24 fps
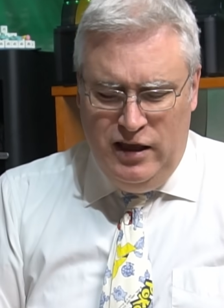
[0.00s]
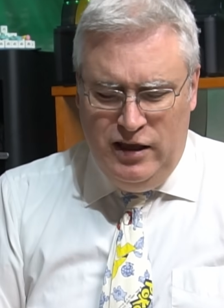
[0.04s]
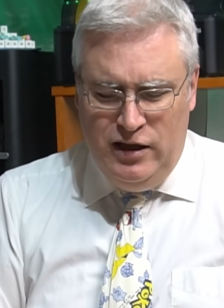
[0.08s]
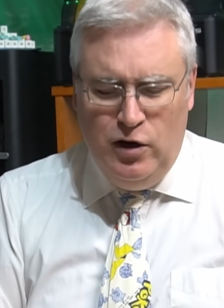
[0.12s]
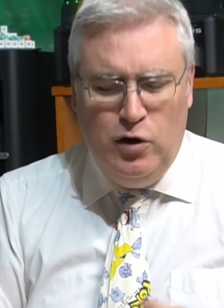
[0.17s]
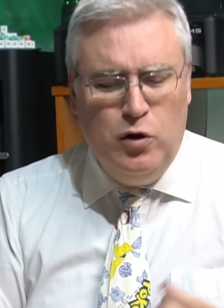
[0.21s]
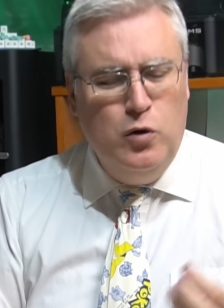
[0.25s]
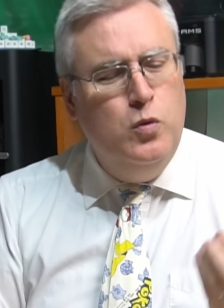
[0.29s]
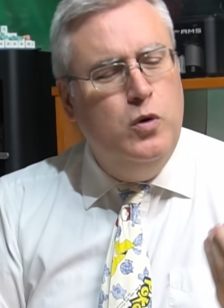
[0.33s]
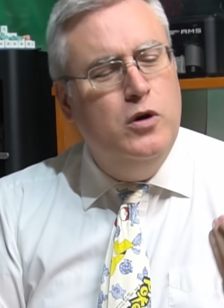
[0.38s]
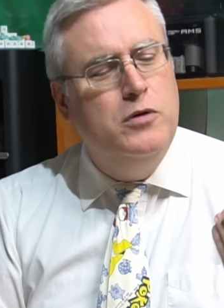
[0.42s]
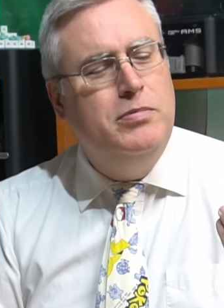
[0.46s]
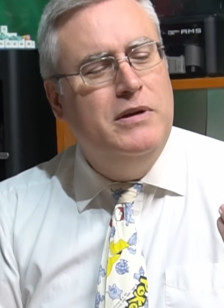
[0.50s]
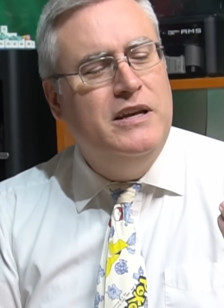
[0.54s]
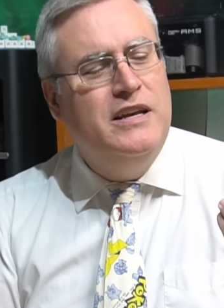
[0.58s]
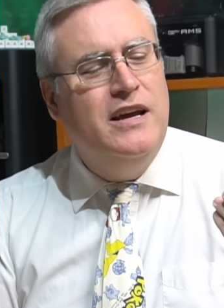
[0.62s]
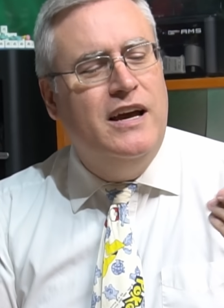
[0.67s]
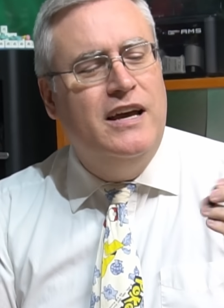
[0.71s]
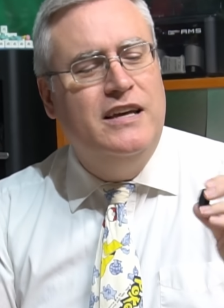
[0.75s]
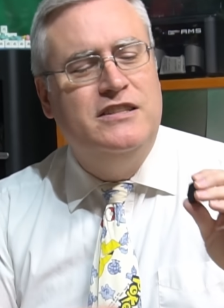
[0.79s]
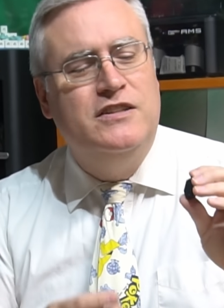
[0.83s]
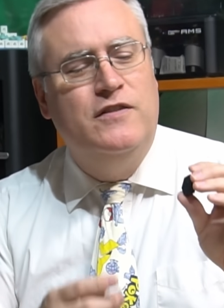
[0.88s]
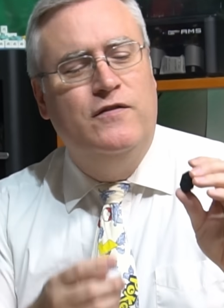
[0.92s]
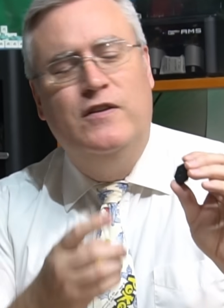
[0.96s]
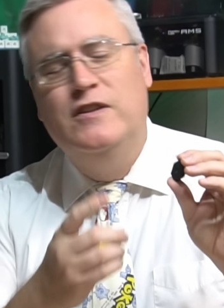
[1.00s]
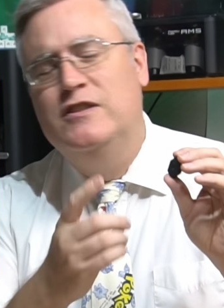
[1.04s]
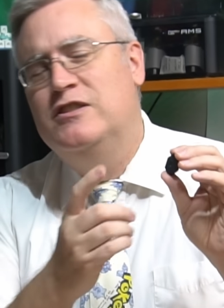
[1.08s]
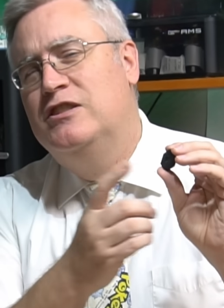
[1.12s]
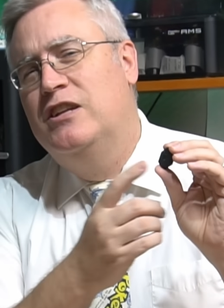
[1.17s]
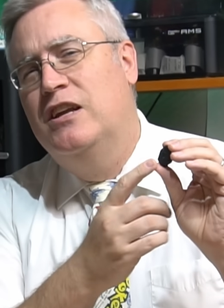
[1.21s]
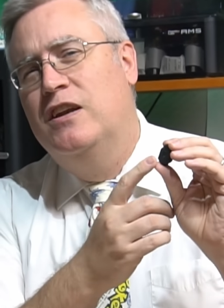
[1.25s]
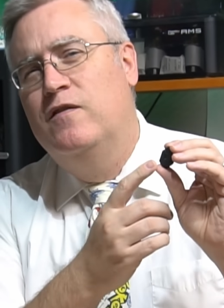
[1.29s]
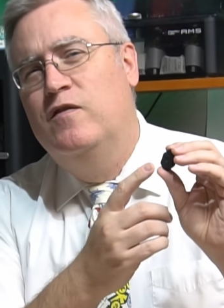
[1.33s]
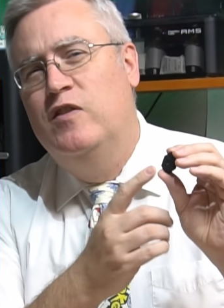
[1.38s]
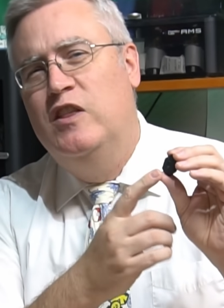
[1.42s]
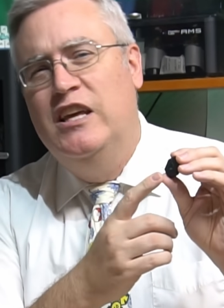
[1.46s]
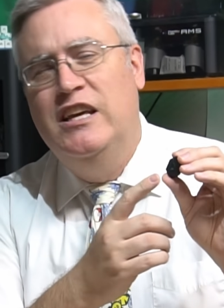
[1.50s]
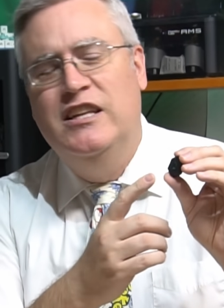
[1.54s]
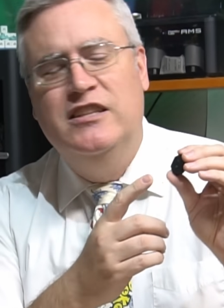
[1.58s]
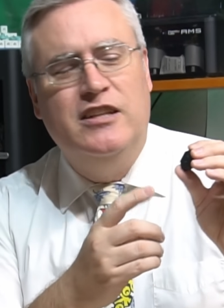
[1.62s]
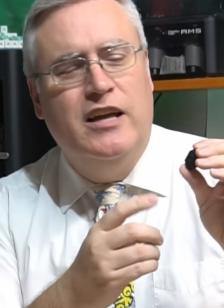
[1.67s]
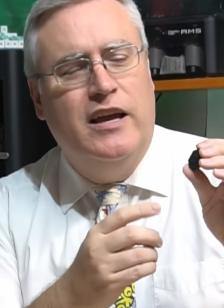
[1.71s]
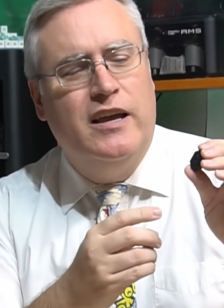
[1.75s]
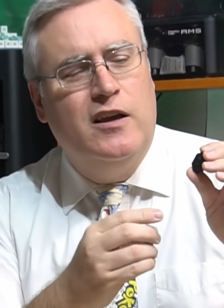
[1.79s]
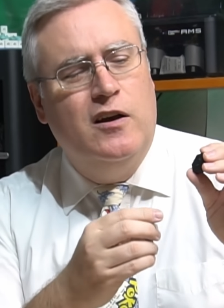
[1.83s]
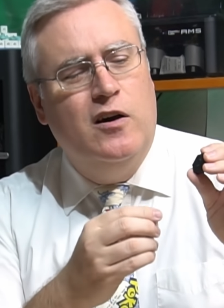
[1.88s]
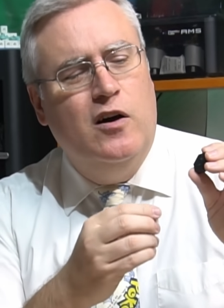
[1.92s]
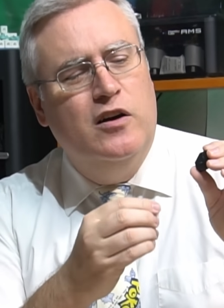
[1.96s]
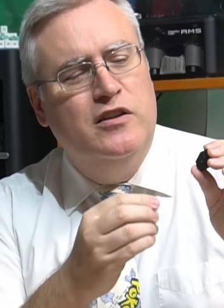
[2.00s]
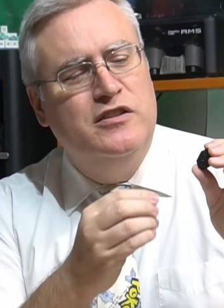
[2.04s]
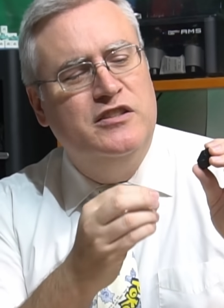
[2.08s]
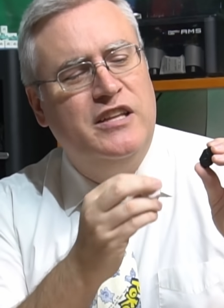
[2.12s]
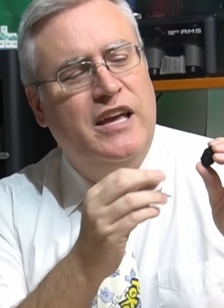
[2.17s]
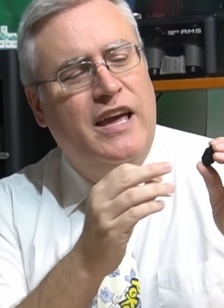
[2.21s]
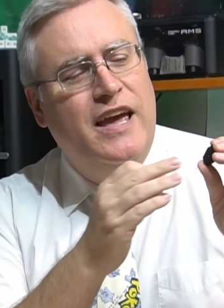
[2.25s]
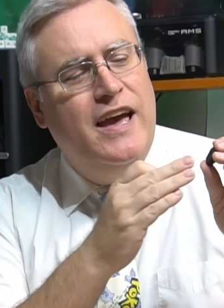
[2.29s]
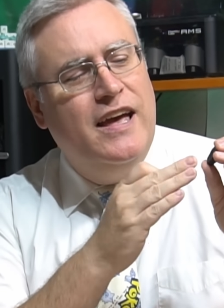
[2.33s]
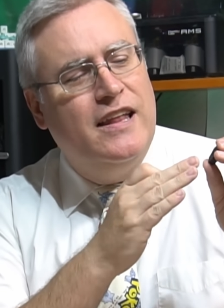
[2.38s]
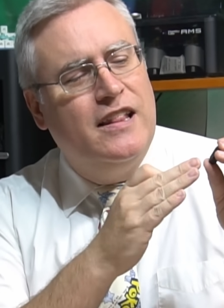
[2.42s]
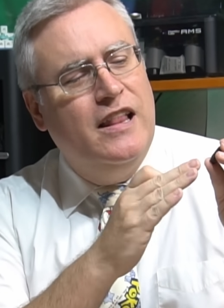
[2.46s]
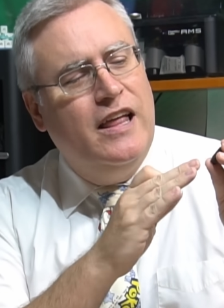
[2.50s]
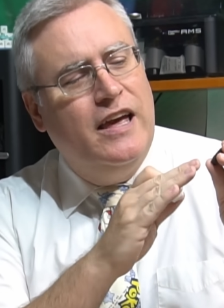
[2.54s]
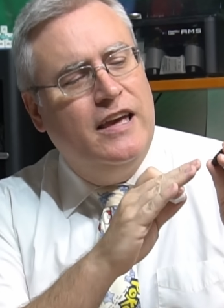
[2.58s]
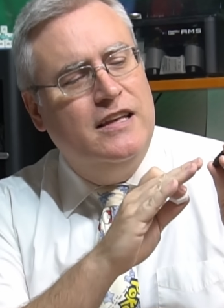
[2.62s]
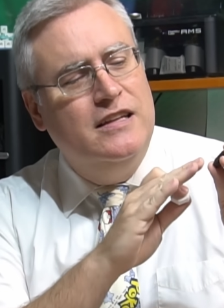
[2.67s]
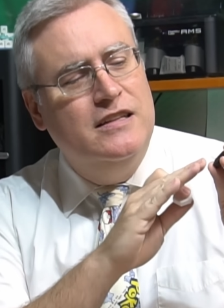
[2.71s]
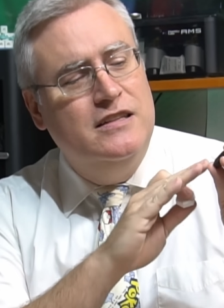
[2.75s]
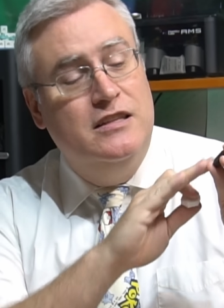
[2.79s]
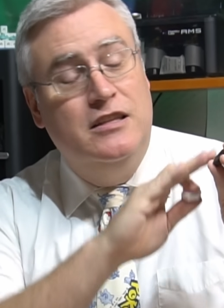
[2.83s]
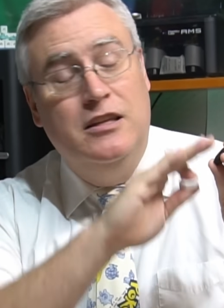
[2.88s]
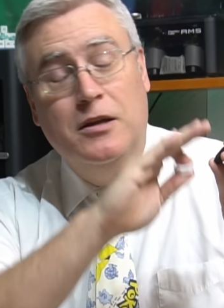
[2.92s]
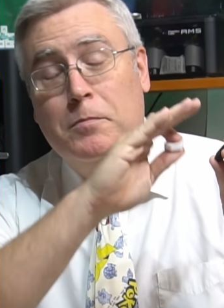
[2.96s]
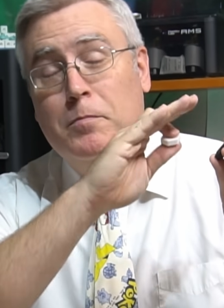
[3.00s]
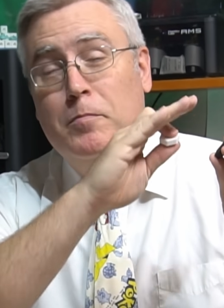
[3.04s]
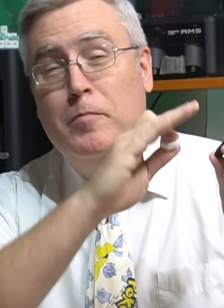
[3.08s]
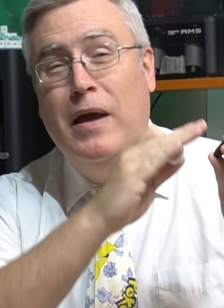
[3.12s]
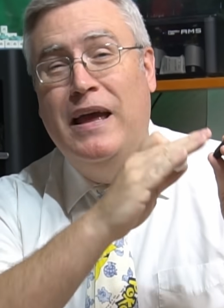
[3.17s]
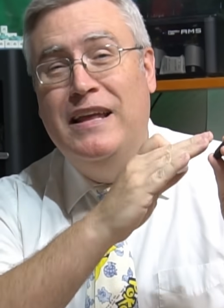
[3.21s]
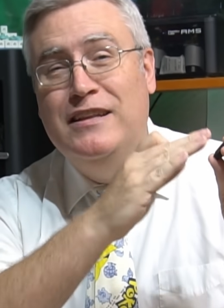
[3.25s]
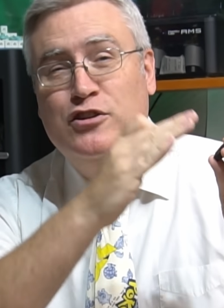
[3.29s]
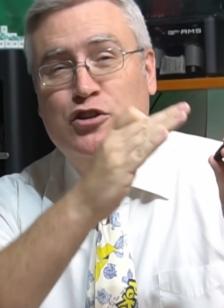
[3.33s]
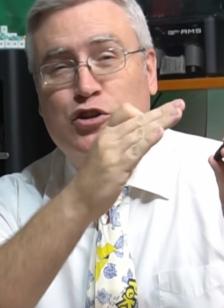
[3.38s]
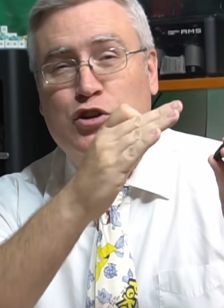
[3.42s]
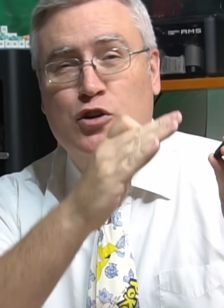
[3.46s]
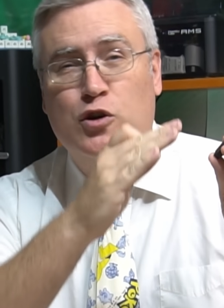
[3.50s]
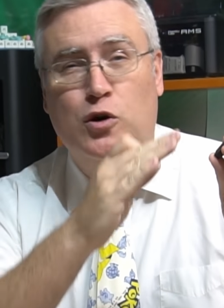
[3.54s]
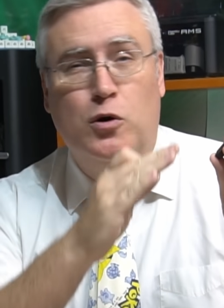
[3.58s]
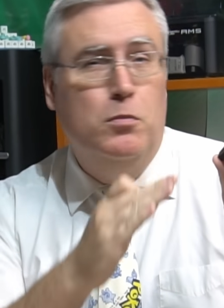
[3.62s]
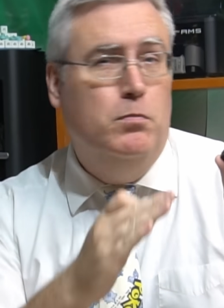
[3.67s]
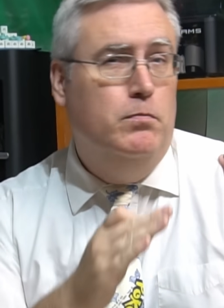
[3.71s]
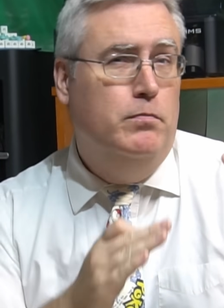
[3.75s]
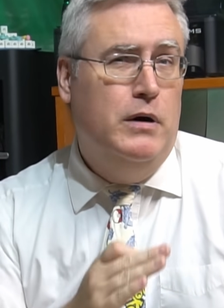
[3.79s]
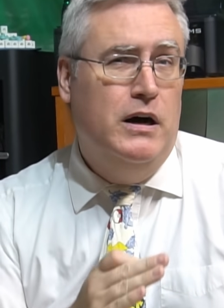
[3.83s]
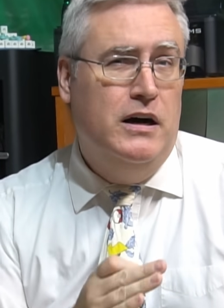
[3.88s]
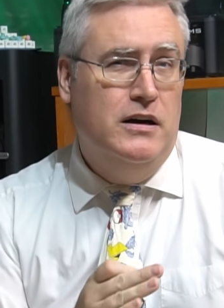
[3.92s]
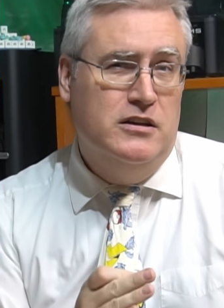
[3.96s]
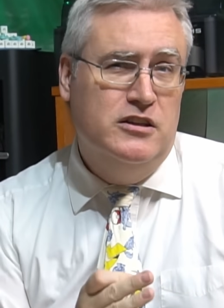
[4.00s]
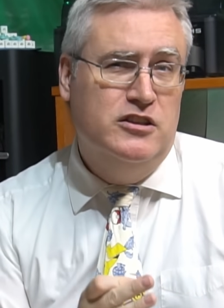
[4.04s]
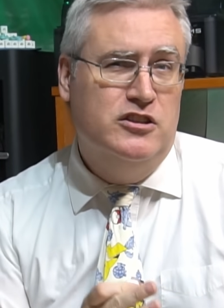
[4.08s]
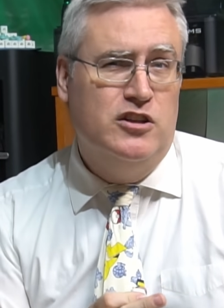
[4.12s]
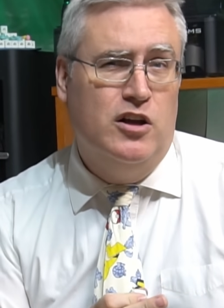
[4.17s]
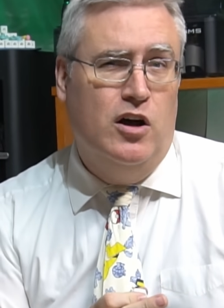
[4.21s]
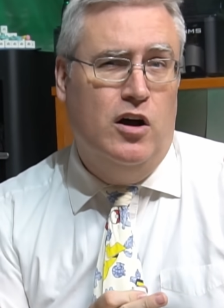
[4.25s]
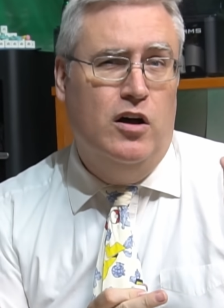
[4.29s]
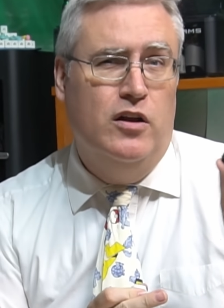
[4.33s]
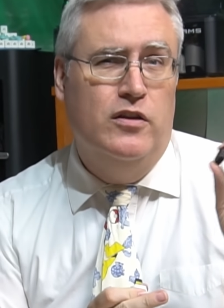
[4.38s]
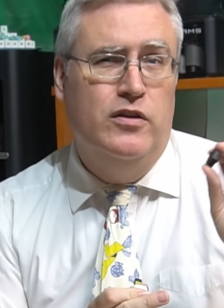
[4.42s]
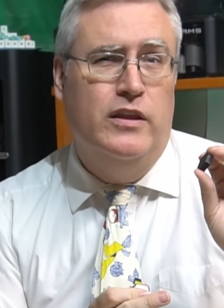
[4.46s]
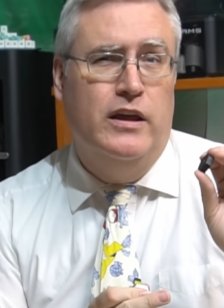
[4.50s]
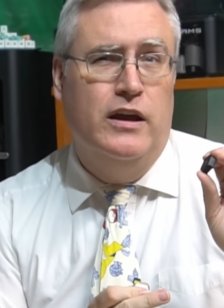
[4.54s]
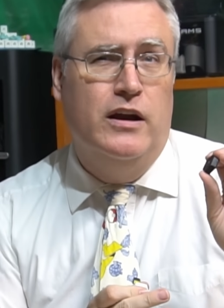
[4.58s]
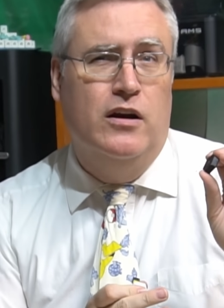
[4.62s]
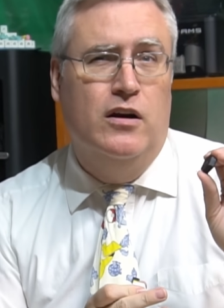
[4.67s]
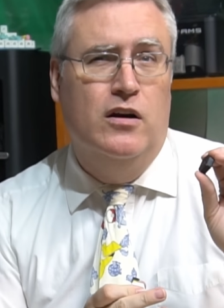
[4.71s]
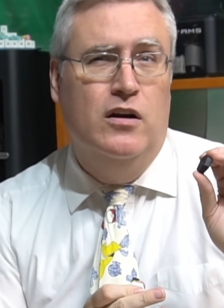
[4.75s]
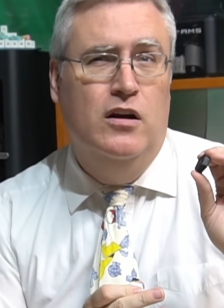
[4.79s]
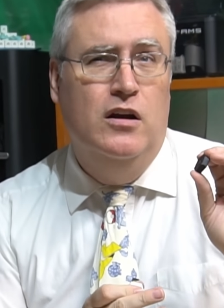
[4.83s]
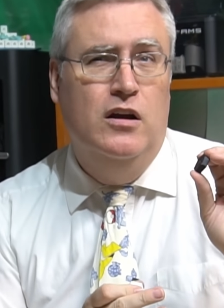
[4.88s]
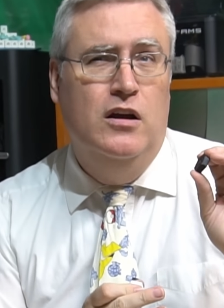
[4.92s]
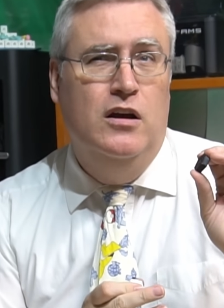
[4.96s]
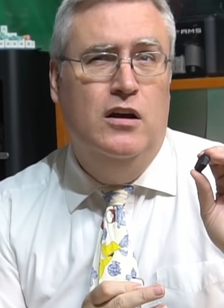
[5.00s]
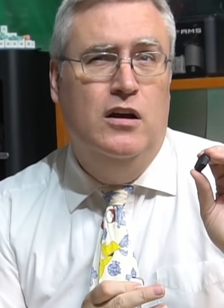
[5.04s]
You know, it would be nice if instead of these icons, they had like dimensional bugs on there.